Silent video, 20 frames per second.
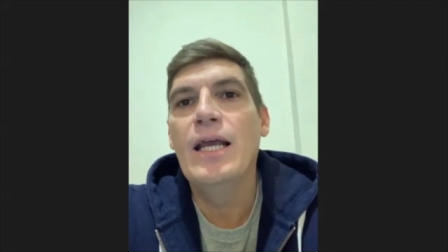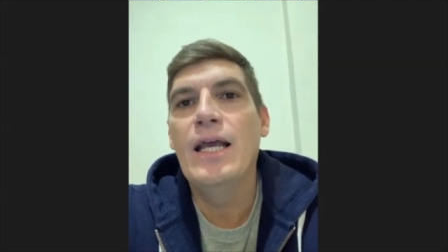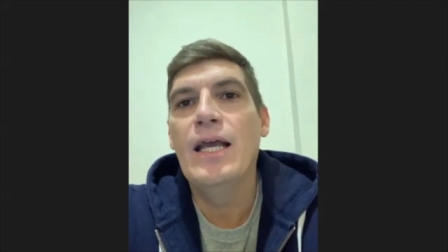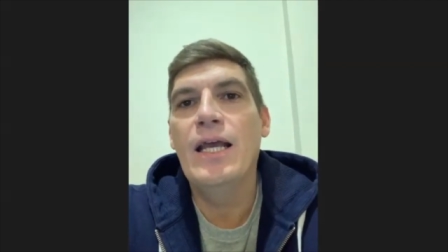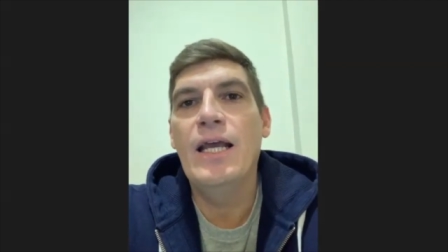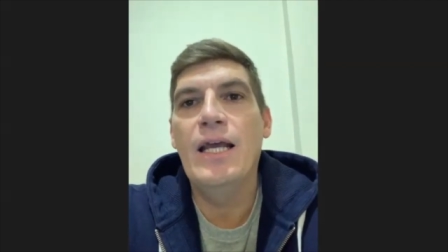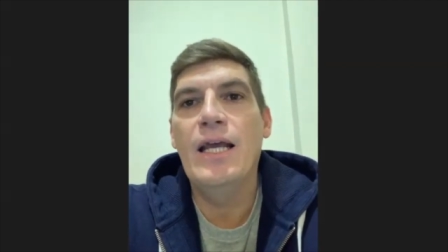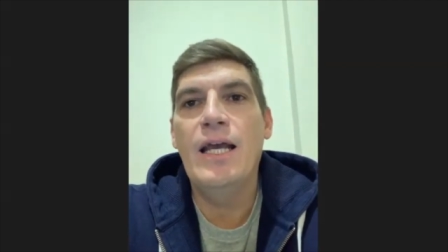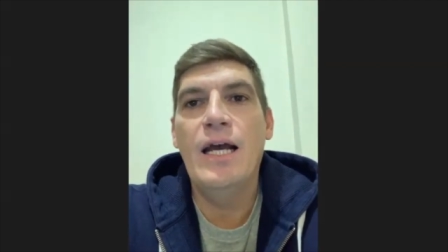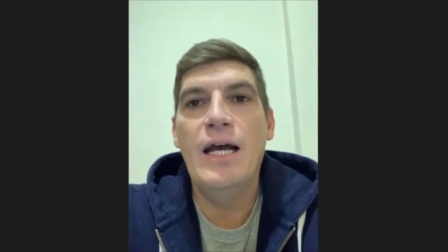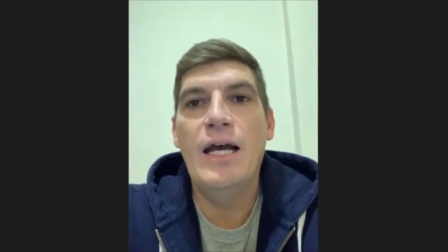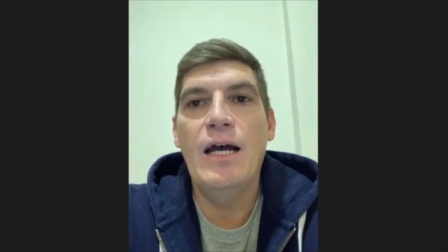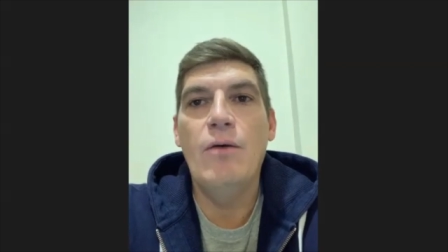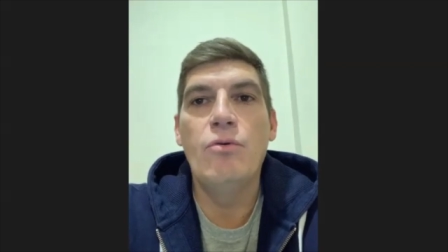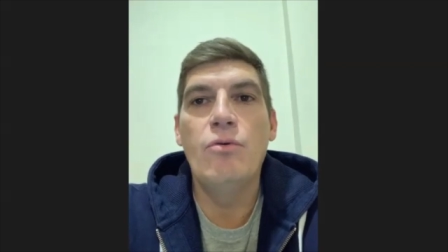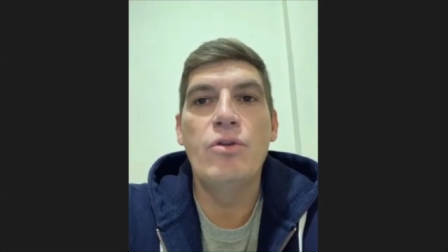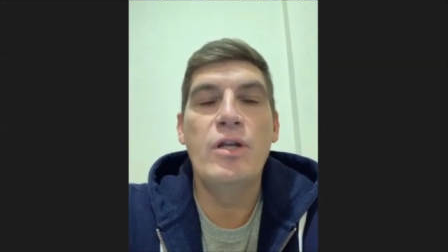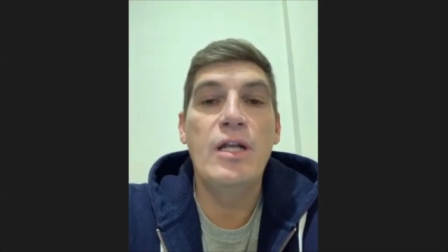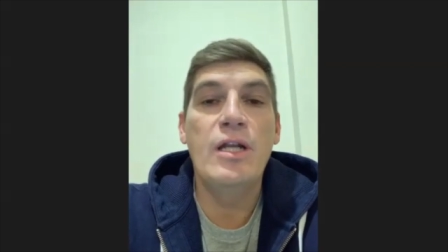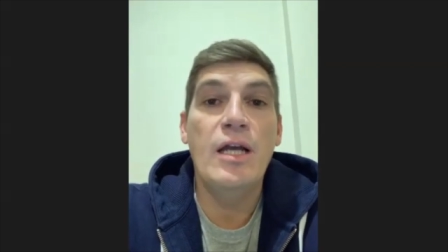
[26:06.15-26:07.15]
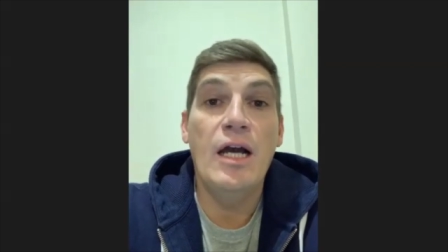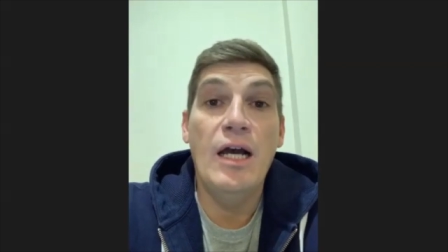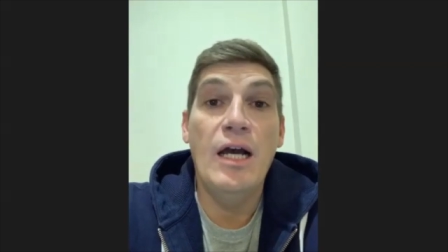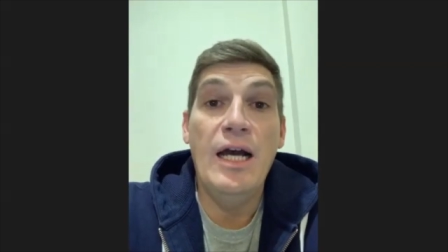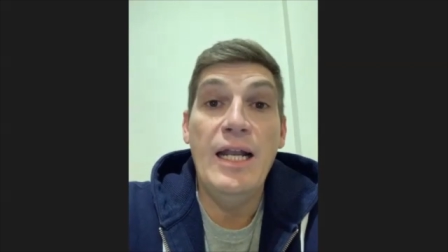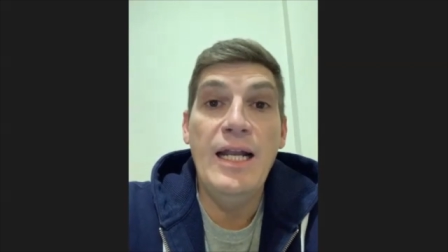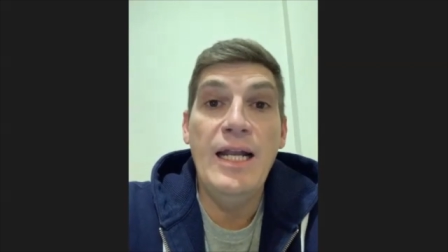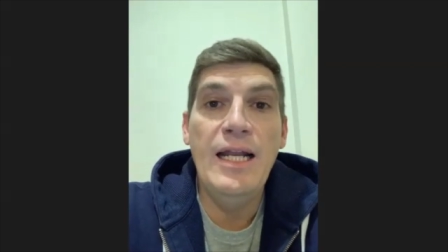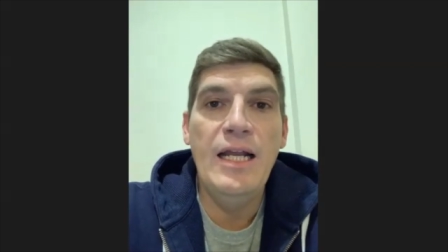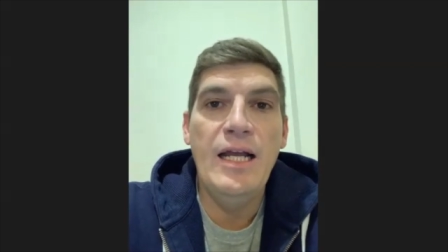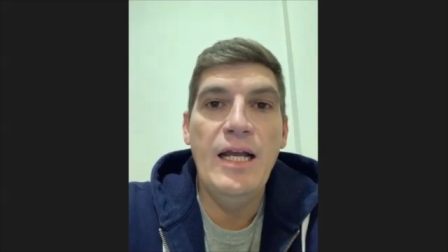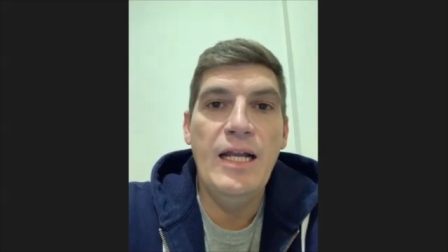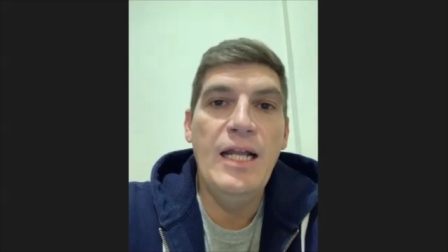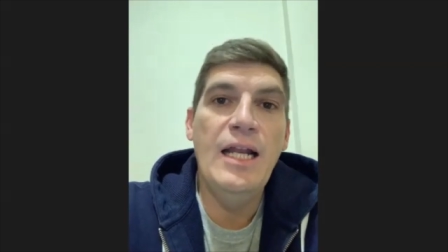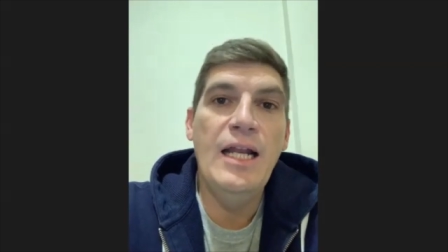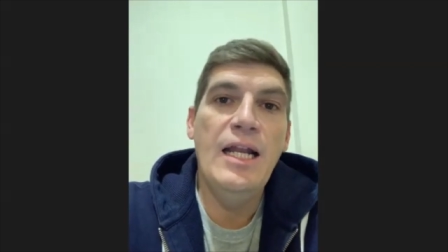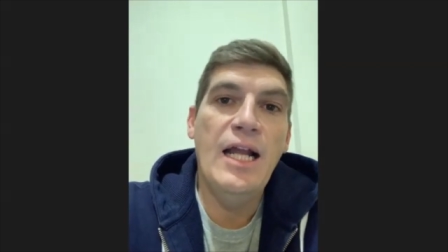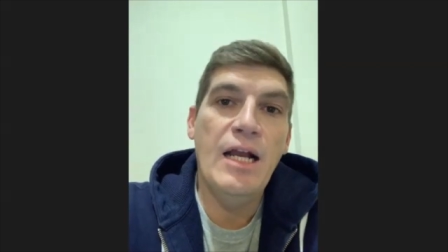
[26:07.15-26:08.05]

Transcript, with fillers: Uh, I would, I, I, really, I, really,